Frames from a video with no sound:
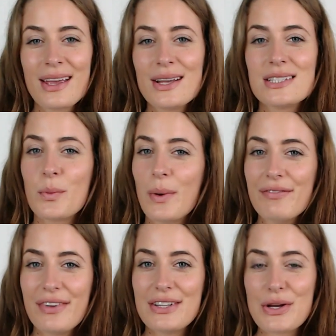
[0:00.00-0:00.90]
So
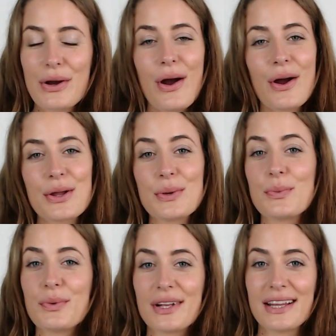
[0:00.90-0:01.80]
what feature are
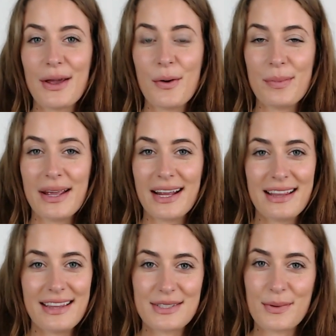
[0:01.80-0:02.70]
you really hoping
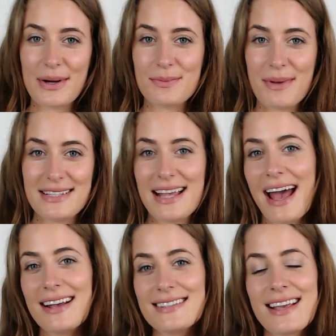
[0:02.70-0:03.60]
that Squarespace
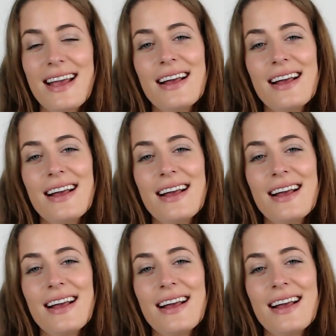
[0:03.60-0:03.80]
has?